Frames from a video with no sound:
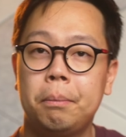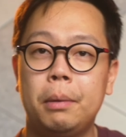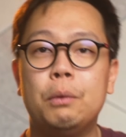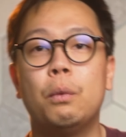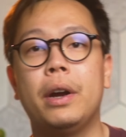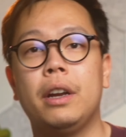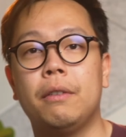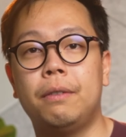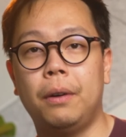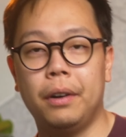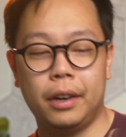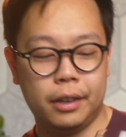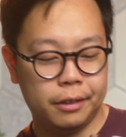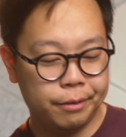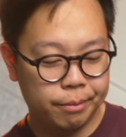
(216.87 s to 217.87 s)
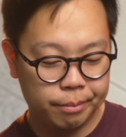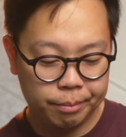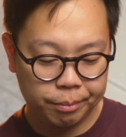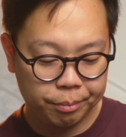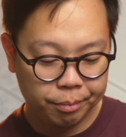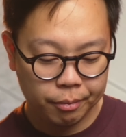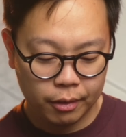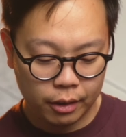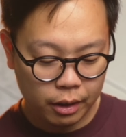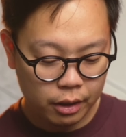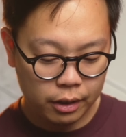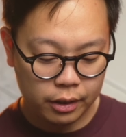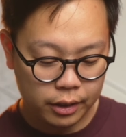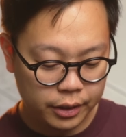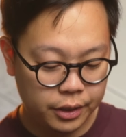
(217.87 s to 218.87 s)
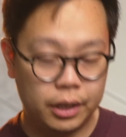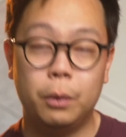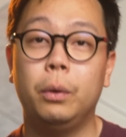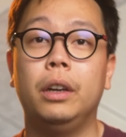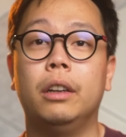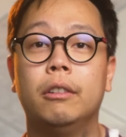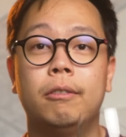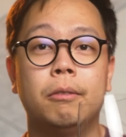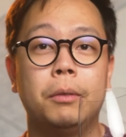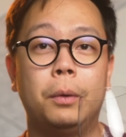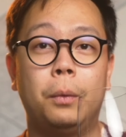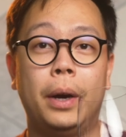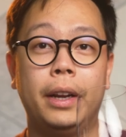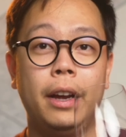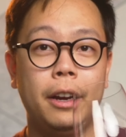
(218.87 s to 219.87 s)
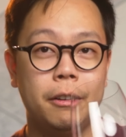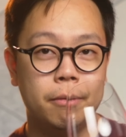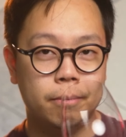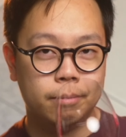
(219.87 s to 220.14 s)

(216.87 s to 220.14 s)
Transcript: been waiting for. Start with wine A.